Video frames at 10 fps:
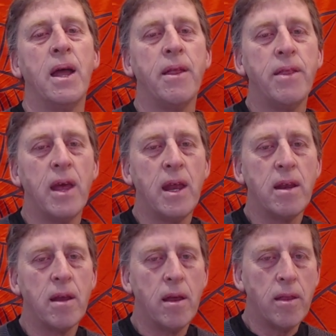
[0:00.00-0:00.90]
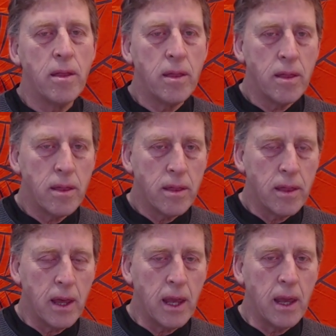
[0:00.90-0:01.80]
Then
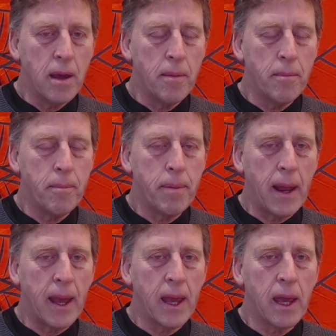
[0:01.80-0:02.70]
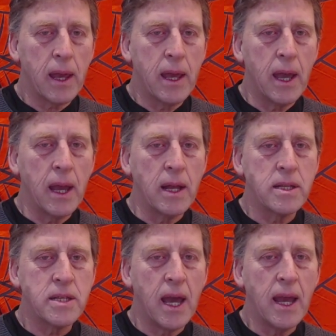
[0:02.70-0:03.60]
the black king
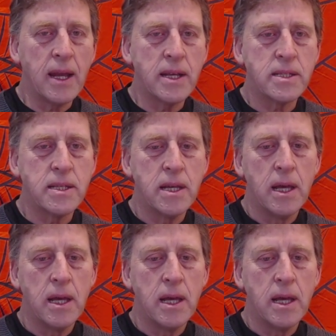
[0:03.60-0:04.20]
takes,